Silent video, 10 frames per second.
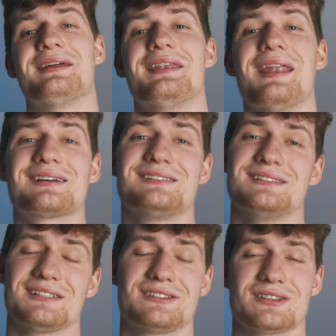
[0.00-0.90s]
Then lastly,
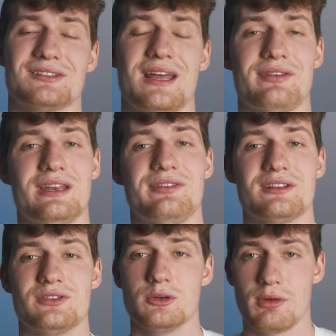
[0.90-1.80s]
this doesn't have anything
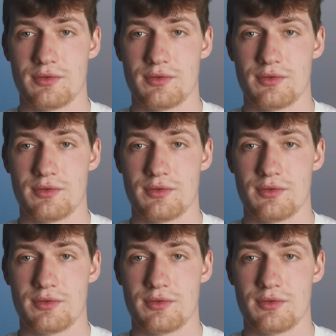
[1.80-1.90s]
to do with